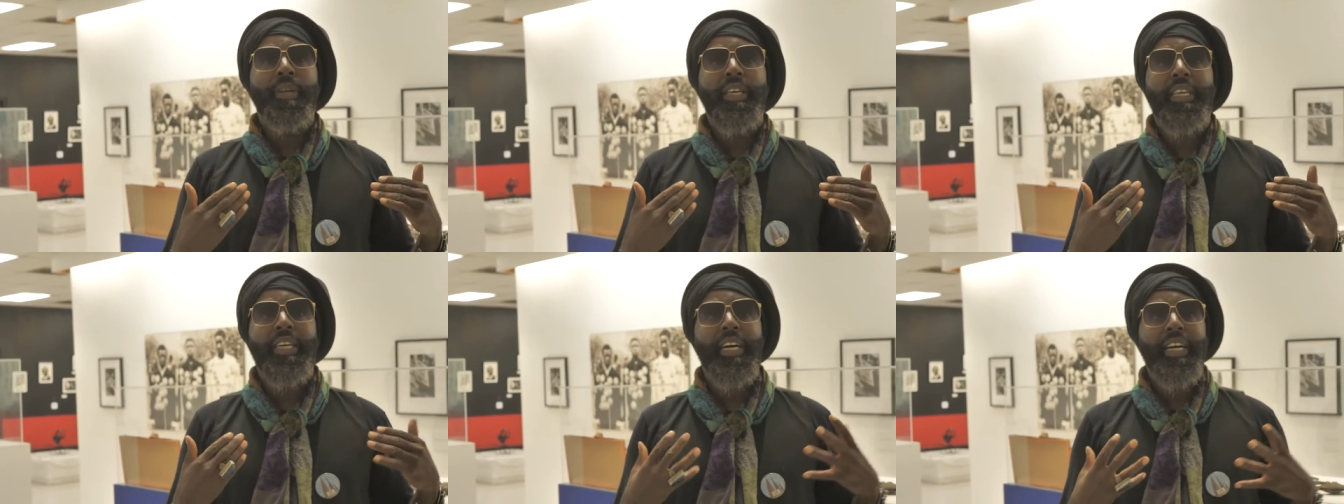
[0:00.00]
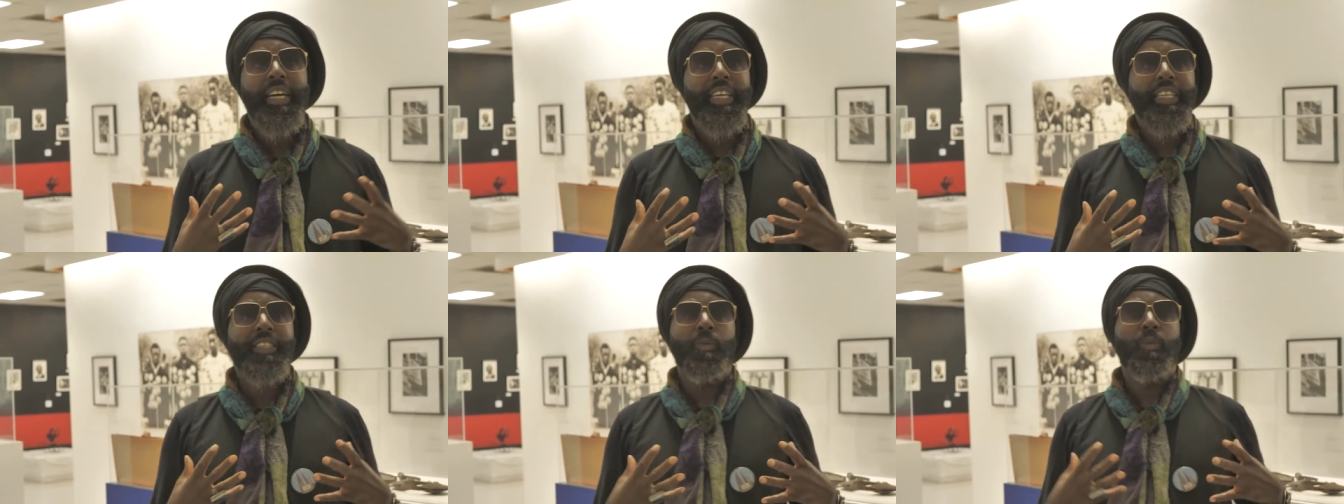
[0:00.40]

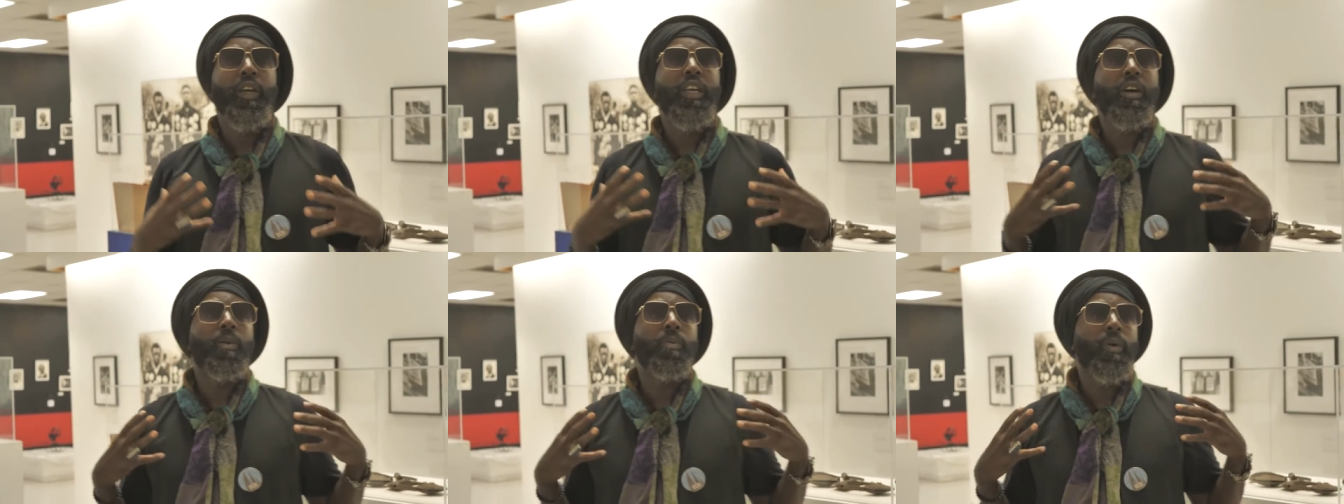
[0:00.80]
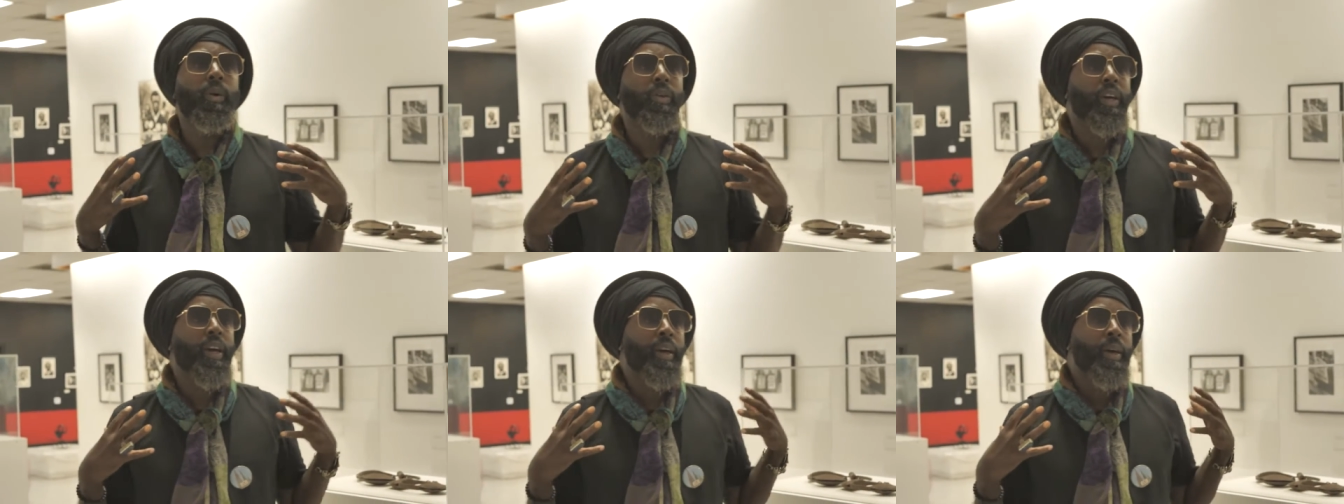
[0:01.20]
Because we don't
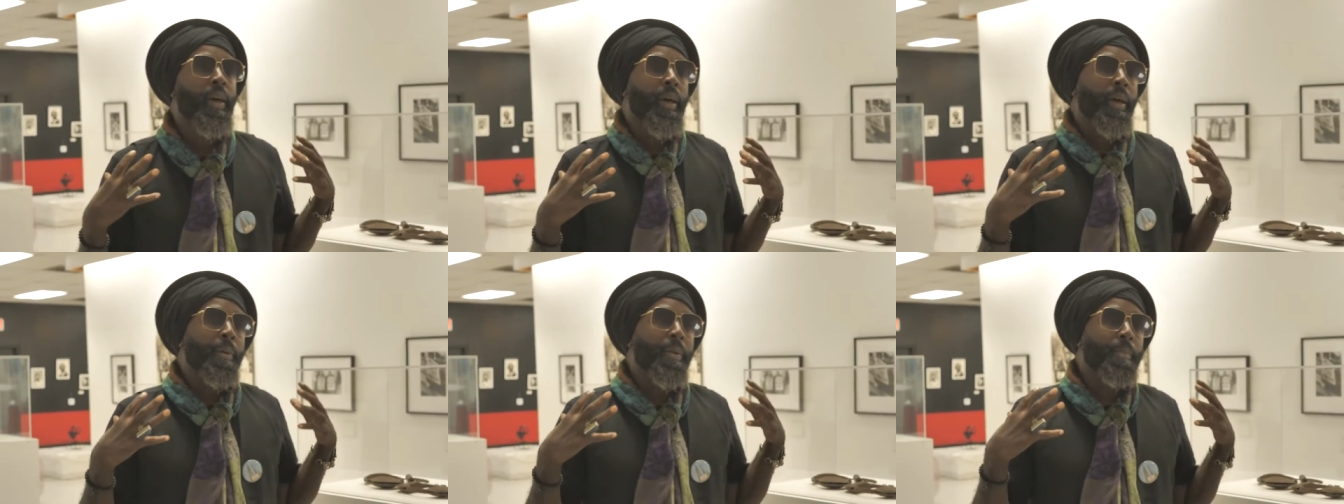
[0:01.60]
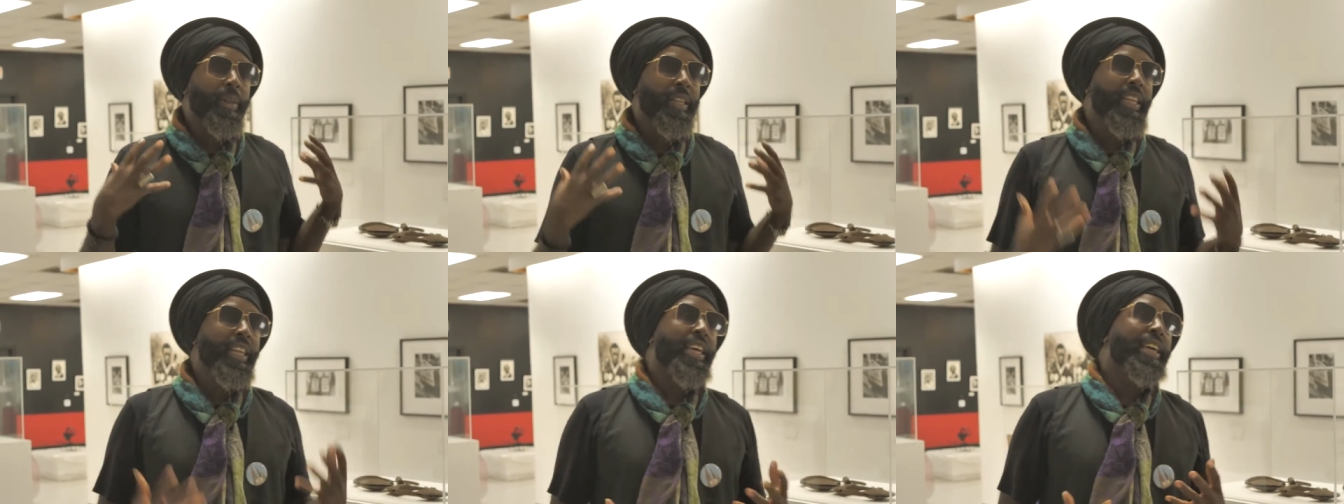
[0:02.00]
want to
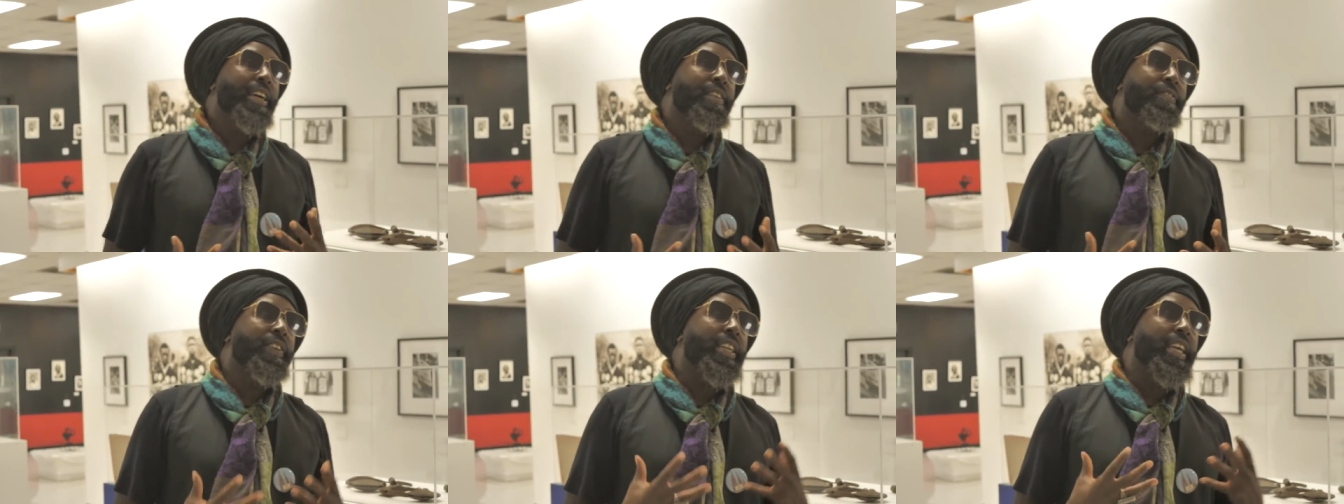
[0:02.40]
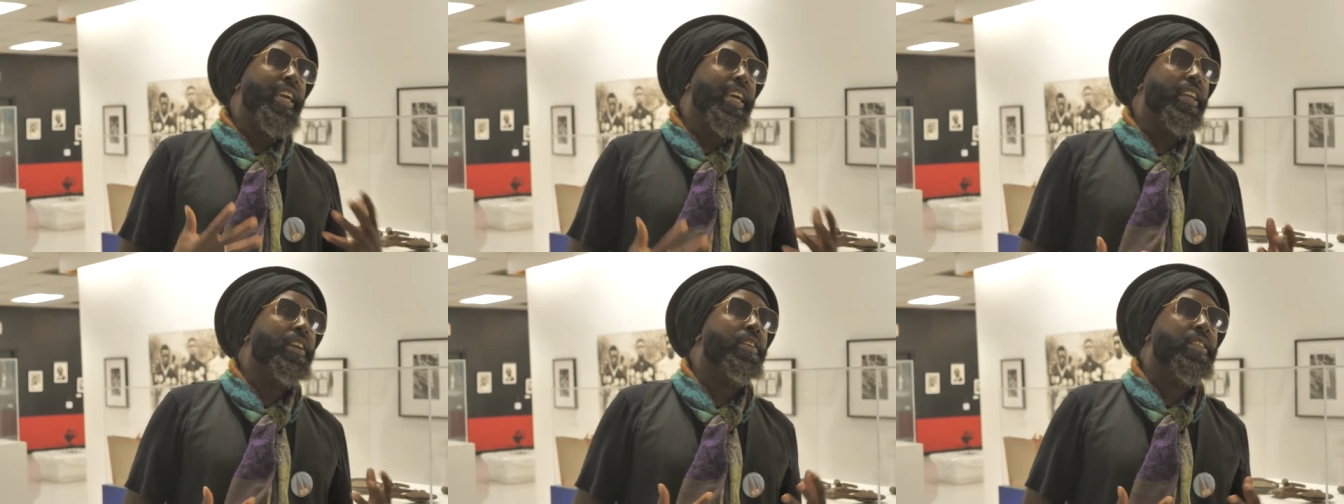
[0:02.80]
live in the
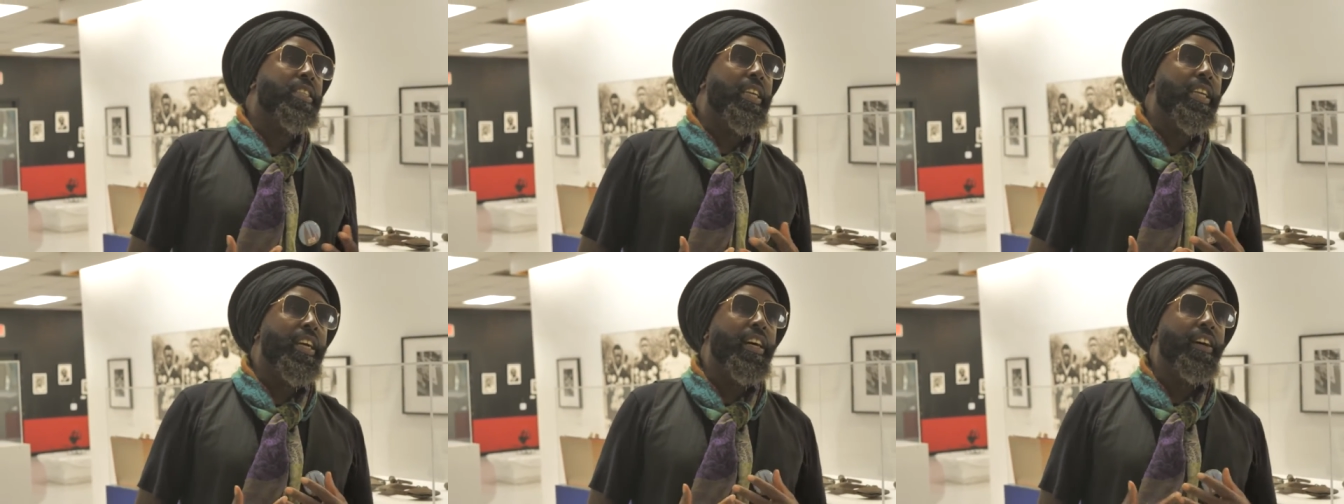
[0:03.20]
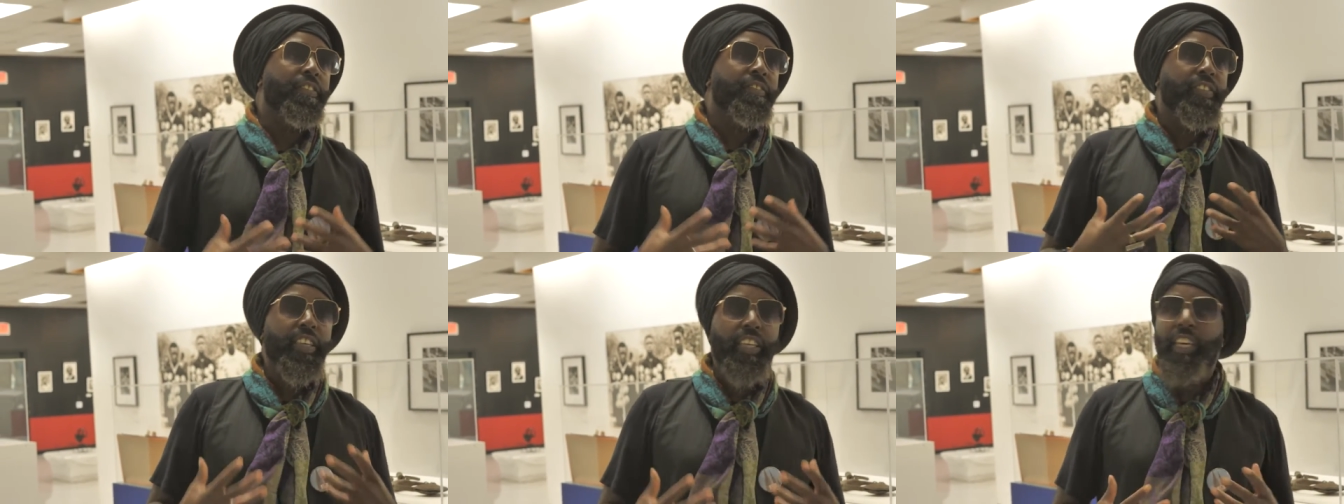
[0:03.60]
energy
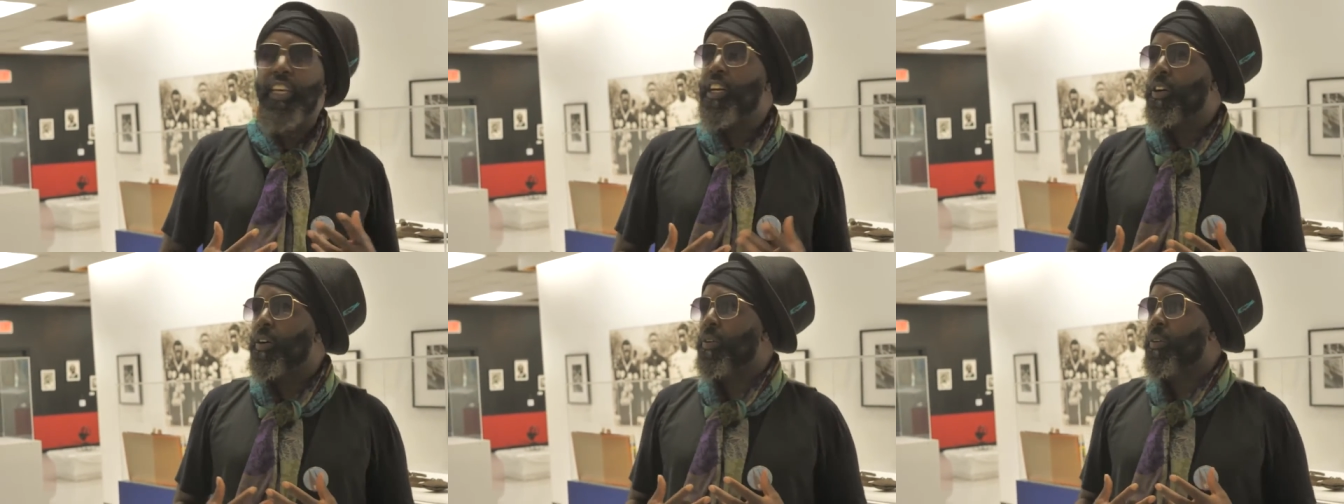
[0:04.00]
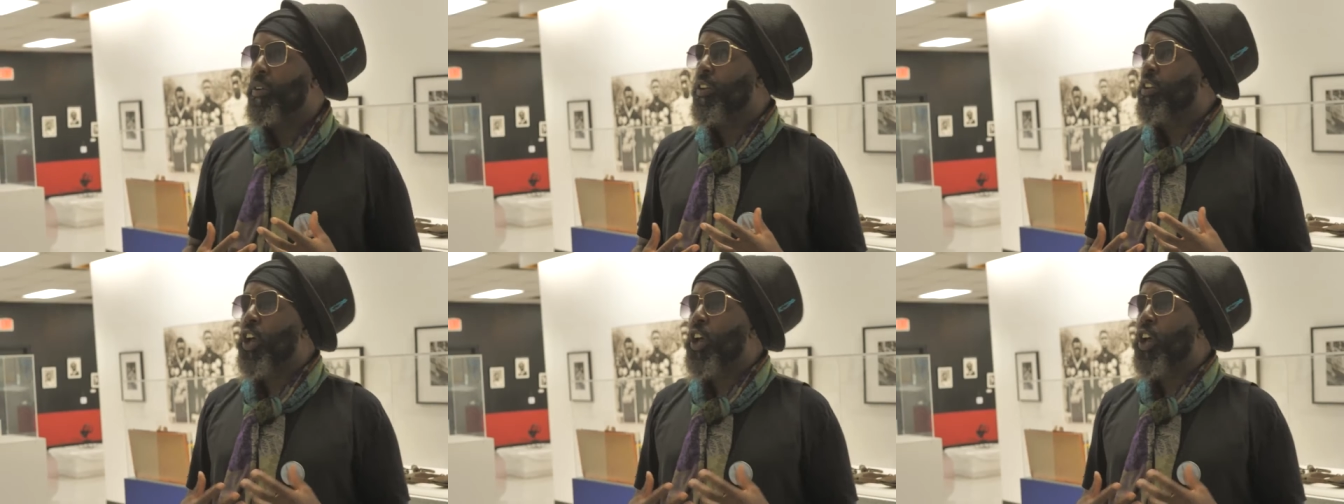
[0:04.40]
of guilt.